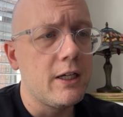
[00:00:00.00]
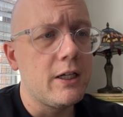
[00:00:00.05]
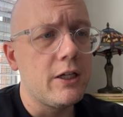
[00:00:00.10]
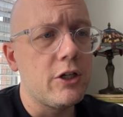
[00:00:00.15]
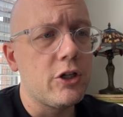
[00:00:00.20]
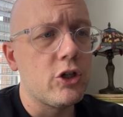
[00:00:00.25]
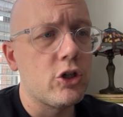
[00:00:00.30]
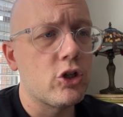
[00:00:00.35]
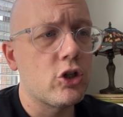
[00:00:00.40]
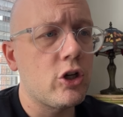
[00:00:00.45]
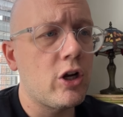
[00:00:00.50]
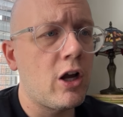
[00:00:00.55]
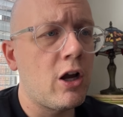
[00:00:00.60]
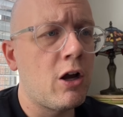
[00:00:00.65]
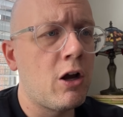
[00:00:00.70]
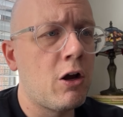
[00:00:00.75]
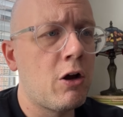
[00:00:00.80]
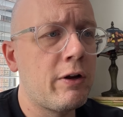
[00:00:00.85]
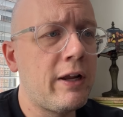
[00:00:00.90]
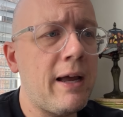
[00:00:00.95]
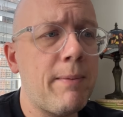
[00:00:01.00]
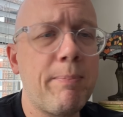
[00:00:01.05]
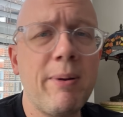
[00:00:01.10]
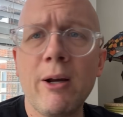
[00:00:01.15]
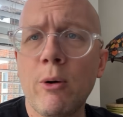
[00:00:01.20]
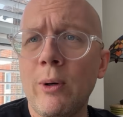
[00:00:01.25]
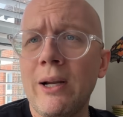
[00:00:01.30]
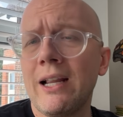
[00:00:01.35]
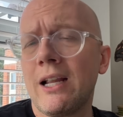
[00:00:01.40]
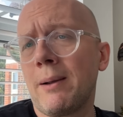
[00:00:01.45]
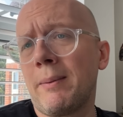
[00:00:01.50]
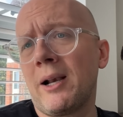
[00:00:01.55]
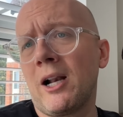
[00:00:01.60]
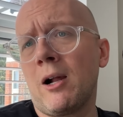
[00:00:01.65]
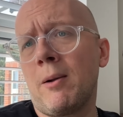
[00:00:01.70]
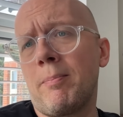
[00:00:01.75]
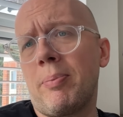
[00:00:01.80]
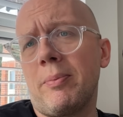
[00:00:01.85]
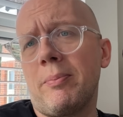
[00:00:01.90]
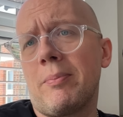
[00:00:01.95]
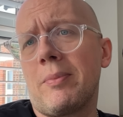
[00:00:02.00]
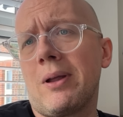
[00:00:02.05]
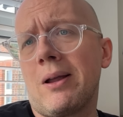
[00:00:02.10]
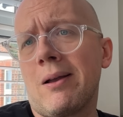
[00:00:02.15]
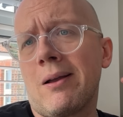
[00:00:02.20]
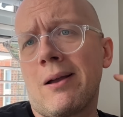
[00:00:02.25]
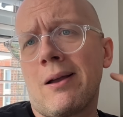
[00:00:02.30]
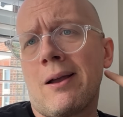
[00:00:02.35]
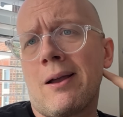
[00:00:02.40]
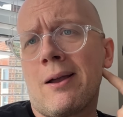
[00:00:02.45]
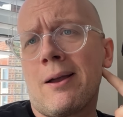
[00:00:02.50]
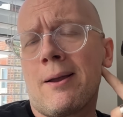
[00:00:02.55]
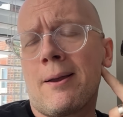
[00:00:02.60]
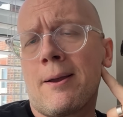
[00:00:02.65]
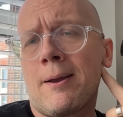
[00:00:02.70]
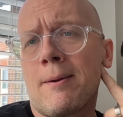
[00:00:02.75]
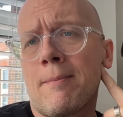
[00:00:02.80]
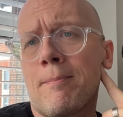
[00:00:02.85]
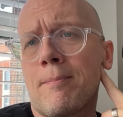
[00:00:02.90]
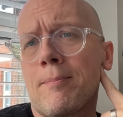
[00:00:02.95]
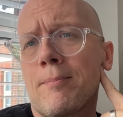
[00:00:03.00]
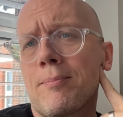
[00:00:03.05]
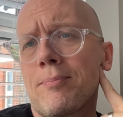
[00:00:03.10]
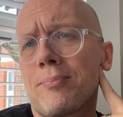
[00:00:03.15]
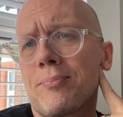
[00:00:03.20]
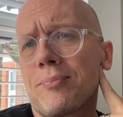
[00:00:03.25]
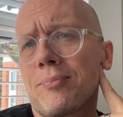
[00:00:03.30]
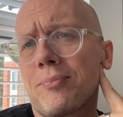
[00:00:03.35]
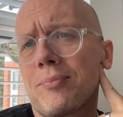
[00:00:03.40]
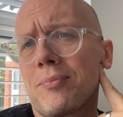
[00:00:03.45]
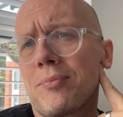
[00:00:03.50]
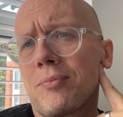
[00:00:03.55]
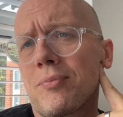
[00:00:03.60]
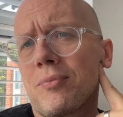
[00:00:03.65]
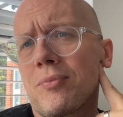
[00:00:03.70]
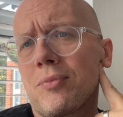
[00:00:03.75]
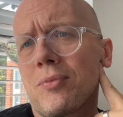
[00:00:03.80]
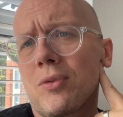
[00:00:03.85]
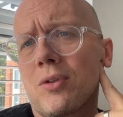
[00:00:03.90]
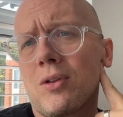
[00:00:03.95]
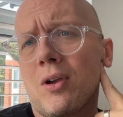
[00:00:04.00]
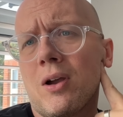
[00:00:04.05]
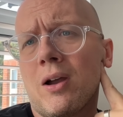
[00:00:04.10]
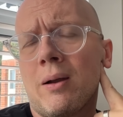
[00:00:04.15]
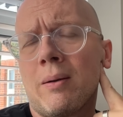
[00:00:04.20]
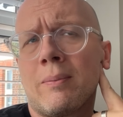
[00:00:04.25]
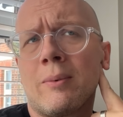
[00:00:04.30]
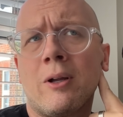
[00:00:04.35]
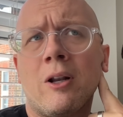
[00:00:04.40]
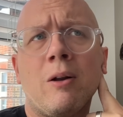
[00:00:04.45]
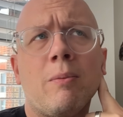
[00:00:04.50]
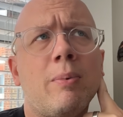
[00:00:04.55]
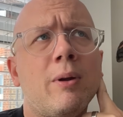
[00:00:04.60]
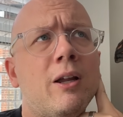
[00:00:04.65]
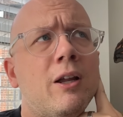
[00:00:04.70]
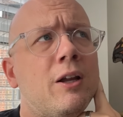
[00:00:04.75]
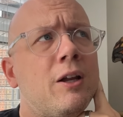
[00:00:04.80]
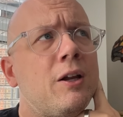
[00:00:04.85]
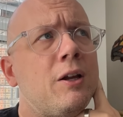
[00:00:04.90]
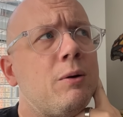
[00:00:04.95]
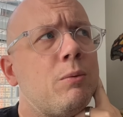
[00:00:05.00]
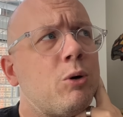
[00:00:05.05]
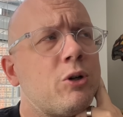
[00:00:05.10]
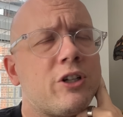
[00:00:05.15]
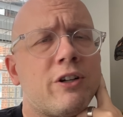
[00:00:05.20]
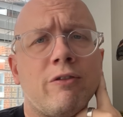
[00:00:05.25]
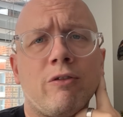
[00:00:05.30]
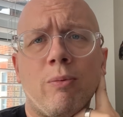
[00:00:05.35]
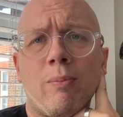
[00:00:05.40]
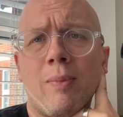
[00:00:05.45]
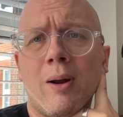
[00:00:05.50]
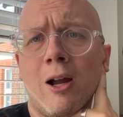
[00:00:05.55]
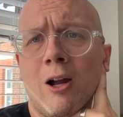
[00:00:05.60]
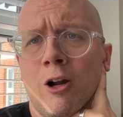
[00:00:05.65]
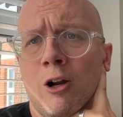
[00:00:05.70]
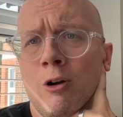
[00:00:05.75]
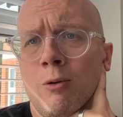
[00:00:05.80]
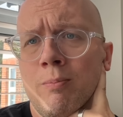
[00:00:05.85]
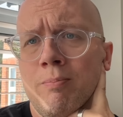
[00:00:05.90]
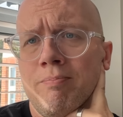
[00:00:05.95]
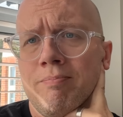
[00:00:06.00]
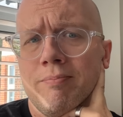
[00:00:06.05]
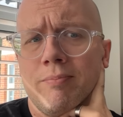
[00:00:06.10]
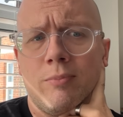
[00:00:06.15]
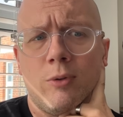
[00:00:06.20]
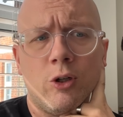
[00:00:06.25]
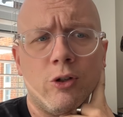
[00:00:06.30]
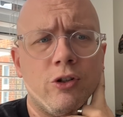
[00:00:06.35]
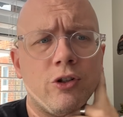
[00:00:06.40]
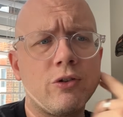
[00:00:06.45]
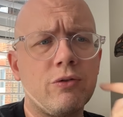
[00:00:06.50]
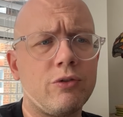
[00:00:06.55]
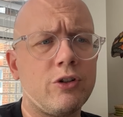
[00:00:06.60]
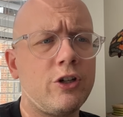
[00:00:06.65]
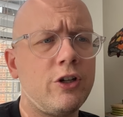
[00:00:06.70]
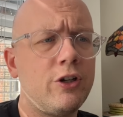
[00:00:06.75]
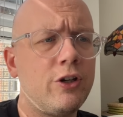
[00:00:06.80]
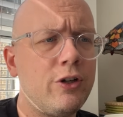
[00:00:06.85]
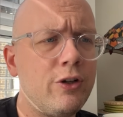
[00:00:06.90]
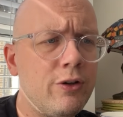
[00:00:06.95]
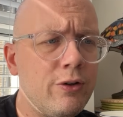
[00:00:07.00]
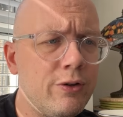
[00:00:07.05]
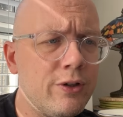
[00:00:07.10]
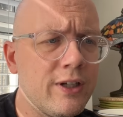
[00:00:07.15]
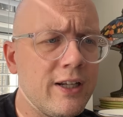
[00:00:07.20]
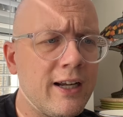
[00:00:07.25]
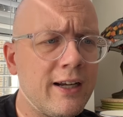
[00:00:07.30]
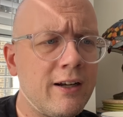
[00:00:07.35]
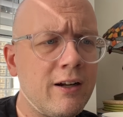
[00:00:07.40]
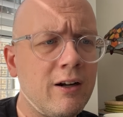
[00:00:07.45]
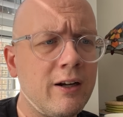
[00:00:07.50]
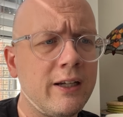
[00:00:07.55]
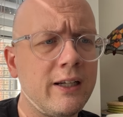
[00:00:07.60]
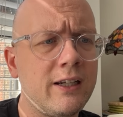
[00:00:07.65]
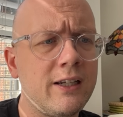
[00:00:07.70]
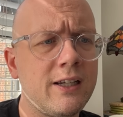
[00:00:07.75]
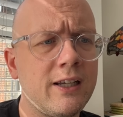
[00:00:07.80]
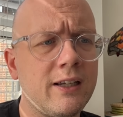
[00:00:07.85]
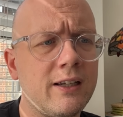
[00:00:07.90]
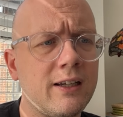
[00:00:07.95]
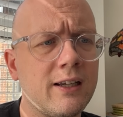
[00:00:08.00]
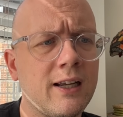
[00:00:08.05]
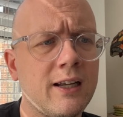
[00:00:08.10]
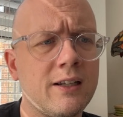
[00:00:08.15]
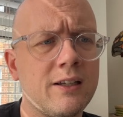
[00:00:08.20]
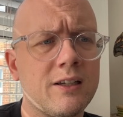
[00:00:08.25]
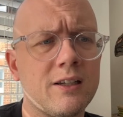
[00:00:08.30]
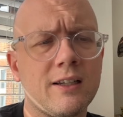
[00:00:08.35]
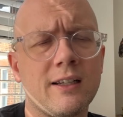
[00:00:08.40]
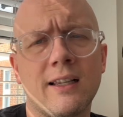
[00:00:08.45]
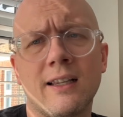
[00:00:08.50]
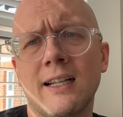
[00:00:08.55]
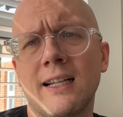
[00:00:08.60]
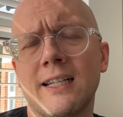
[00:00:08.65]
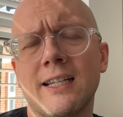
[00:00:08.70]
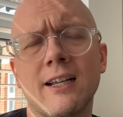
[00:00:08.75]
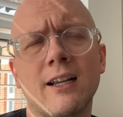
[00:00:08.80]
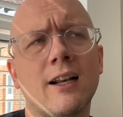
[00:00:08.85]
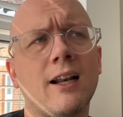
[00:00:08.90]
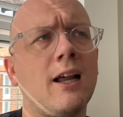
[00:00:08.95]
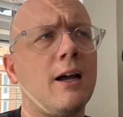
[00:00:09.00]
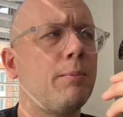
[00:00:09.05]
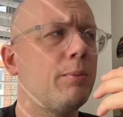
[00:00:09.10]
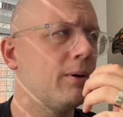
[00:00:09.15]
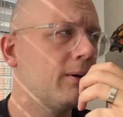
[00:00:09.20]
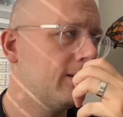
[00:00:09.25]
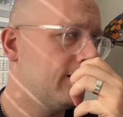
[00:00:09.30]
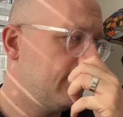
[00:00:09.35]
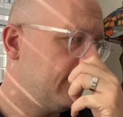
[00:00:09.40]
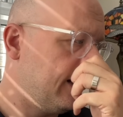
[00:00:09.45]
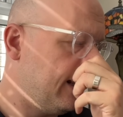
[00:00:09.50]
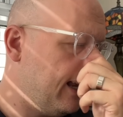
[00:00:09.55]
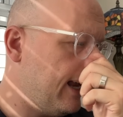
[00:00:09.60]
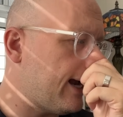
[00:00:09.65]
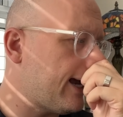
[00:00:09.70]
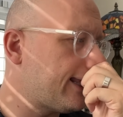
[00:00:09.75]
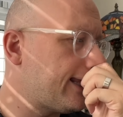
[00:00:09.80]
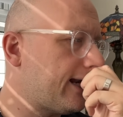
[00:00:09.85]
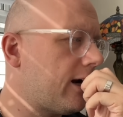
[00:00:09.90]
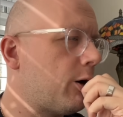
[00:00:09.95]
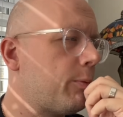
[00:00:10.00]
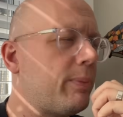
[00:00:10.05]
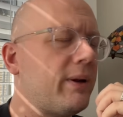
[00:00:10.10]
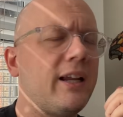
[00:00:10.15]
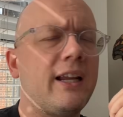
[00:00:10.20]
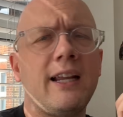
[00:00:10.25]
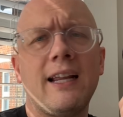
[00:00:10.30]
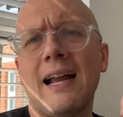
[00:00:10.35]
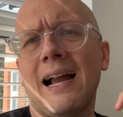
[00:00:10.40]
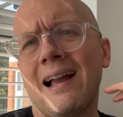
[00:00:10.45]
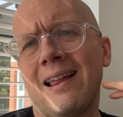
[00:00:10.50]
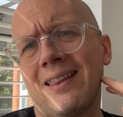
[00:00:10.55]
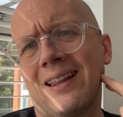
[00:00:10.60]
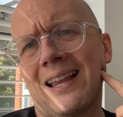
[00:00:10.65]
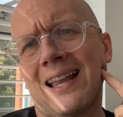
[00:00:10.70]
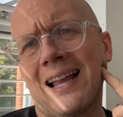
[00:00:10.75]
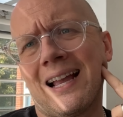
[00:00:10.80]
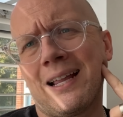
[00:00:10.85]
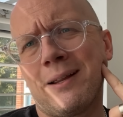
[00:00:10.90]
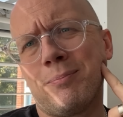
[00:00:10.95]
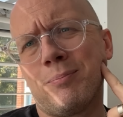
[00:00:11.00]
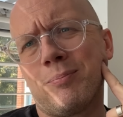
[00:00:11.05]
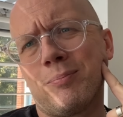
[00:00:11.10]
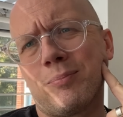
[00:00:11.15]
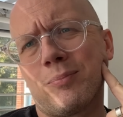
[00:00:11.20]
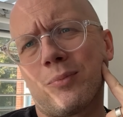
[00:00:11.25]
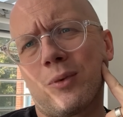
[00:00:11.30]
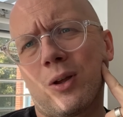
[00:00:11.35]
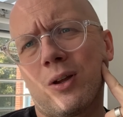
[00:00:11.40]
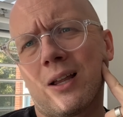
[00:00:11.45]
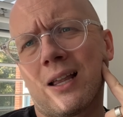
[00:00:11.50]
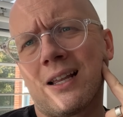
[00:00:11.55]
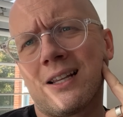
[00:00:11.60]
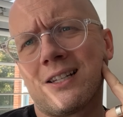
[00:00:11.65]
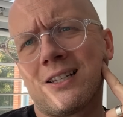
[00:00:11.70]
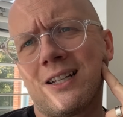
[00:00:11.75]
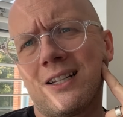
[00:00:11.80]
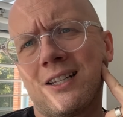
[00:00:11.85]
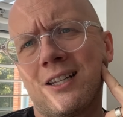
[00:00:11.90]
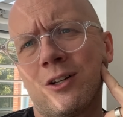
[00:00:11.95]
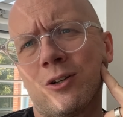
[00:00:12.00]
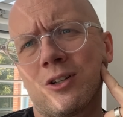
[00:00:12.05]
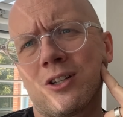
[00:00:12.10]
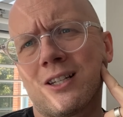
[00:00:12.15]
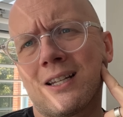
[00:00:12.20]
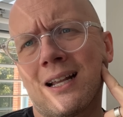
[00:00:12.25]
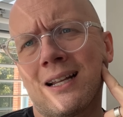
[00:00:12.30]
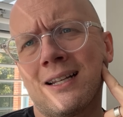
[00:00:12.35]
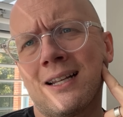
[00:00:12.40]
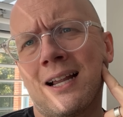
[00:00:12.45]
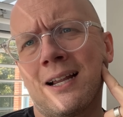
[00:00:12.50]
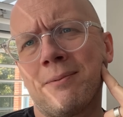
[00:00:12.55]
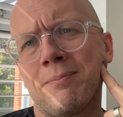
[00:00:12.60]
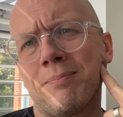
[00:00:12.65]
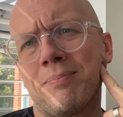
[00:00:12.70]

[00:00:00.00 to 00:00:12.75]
So yeah, big week coming up. I'm going to be watching from home on Tuesday night, is it, against Athletic Club, and then I'll be at the game against City on Sunday.